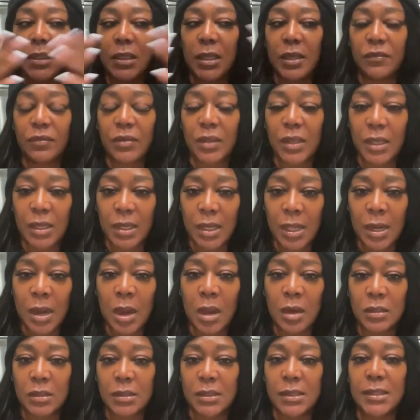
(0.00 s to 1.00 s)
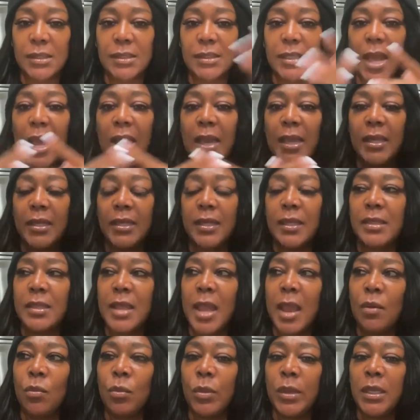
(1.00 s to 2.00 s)
living in our society
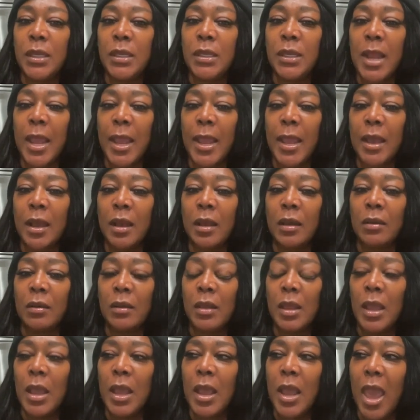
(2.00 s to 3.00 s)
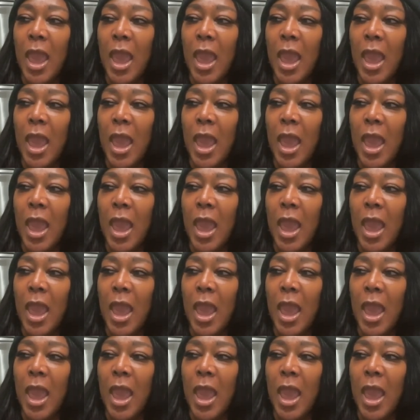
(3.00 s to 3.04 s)
that we now